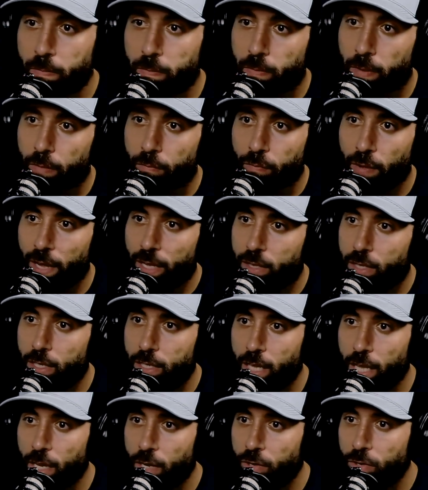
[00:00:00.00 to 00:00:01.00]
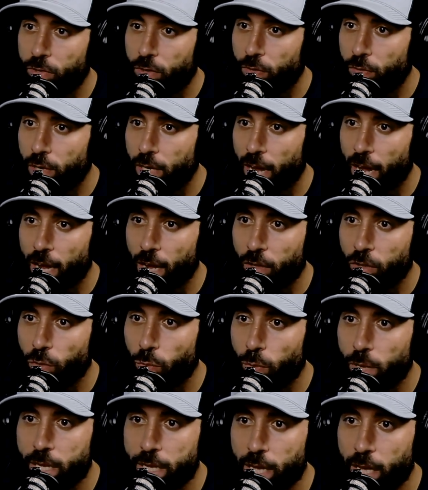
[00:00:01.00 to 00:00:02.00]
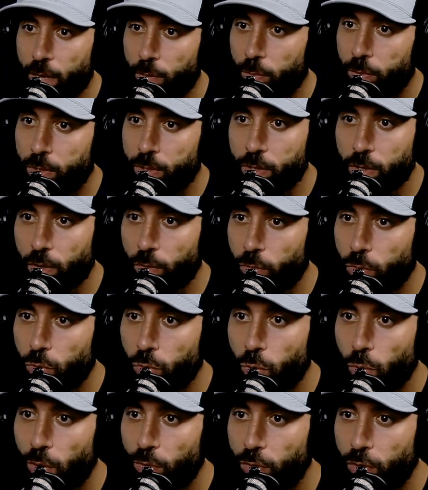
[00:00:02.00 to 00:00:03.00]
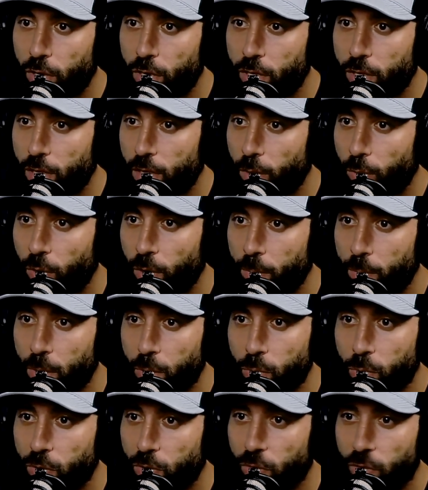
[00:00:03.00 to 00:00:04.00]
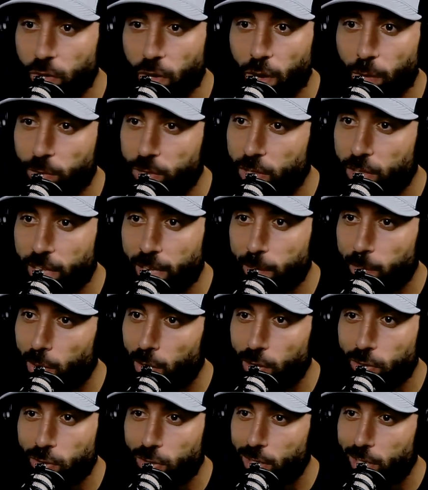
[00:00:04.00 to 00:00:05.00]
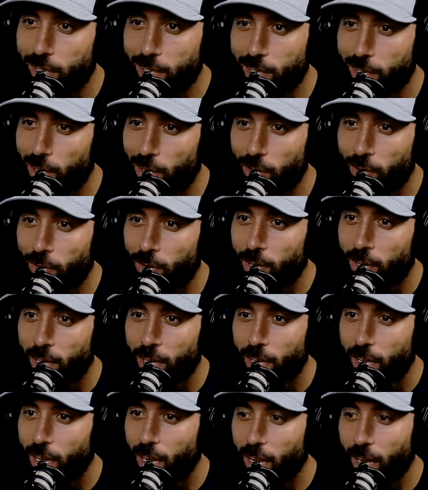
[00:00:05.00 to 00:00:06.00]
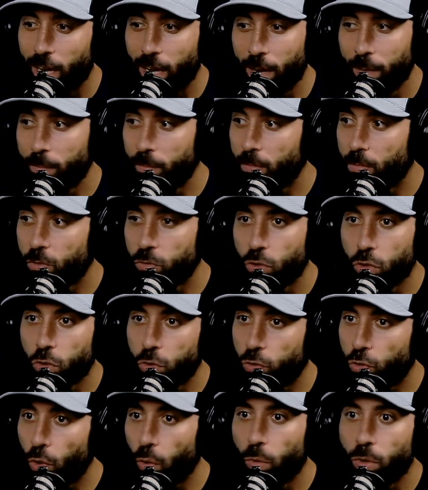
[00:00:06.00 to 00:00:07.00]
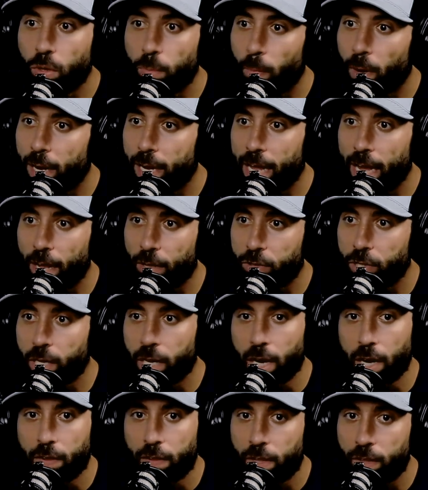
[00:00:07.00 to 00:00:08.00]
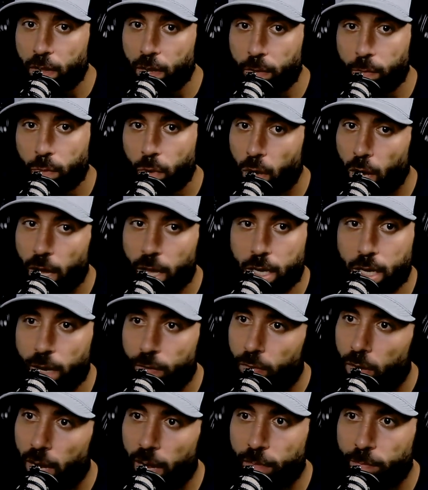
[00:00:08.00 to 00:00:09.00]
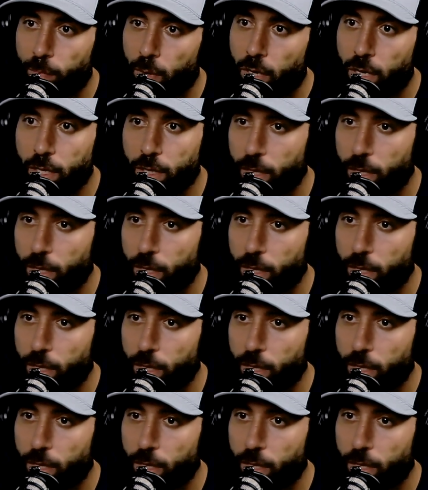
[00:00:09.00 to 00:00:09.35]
Fancy dinners every night on the weekend with, whoever it is that they want to be with, and they're not with the same person, and just throwing the money out there. And then they're like, well, I never have money.